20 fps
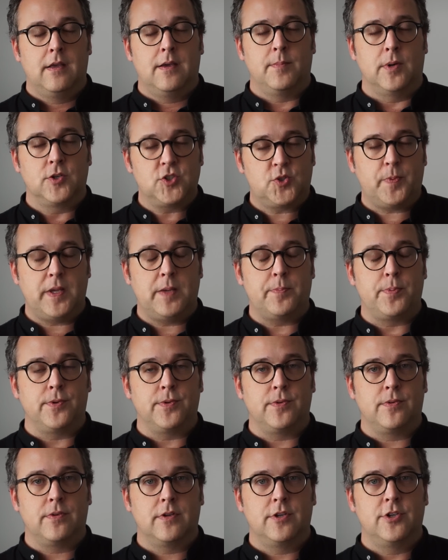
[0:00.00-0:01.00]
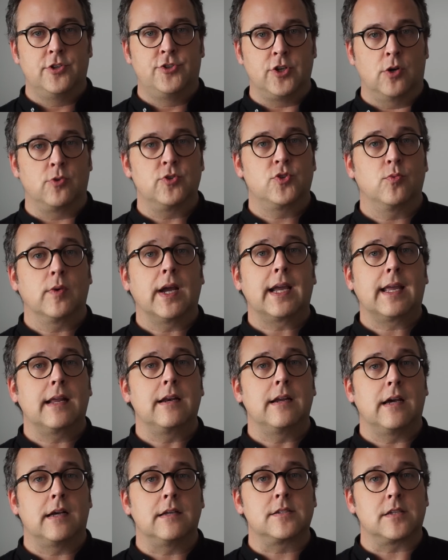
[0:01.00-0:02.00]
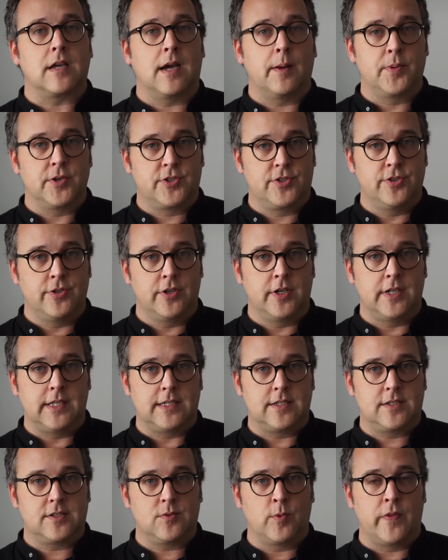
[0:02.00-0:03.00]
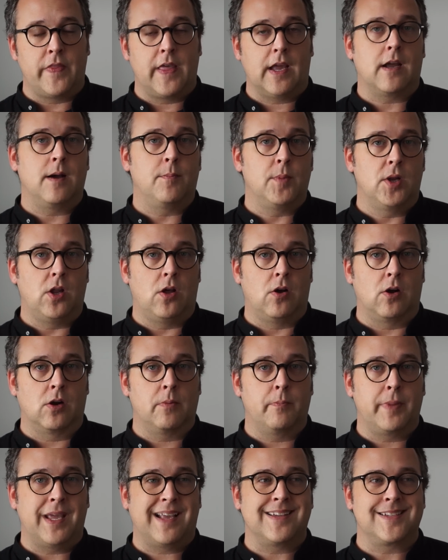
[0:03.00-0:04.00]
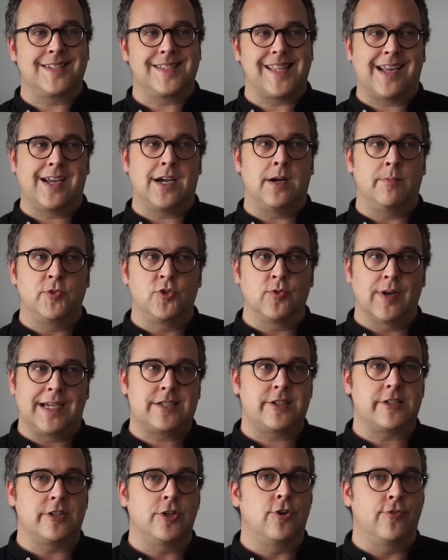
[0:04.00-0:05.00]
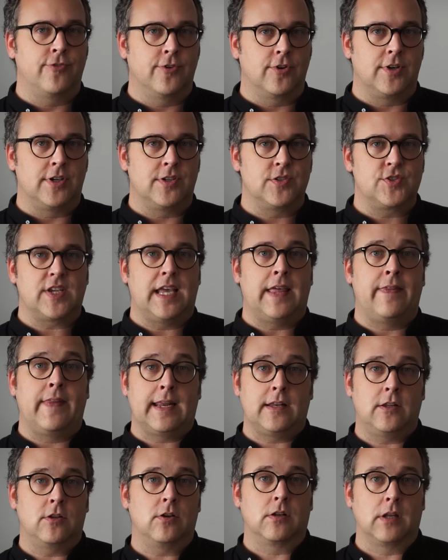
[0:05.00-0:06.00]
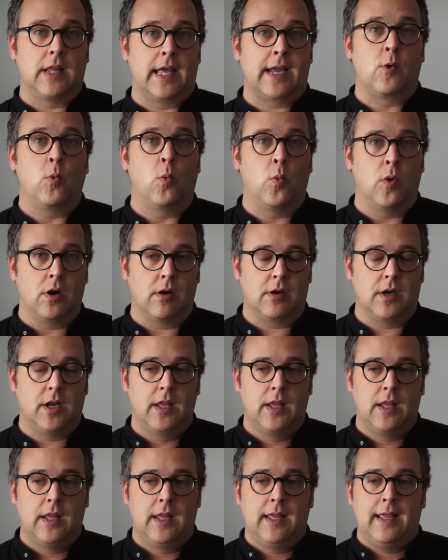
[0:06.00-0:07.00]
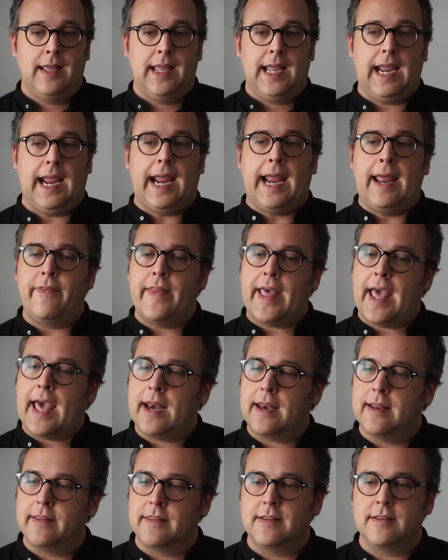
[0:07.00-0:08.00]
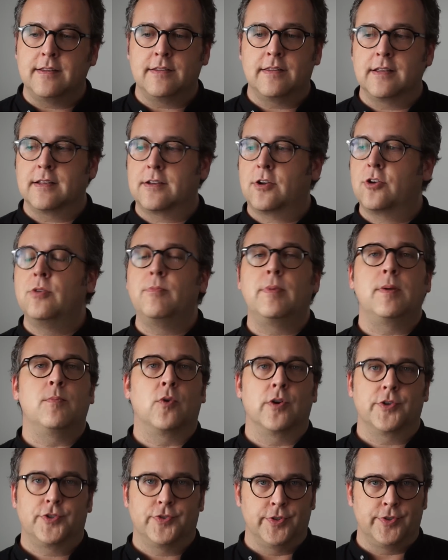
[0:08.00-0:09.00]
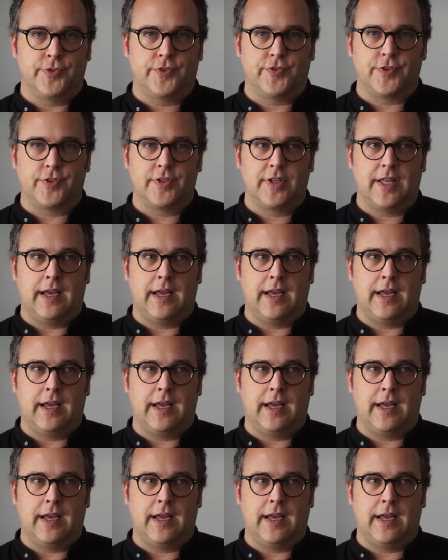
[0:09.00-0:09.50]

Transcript: Most people don't recognize opportunities when they come along because they come dressed in overalls and they look like work. And that couldn't be more truthful.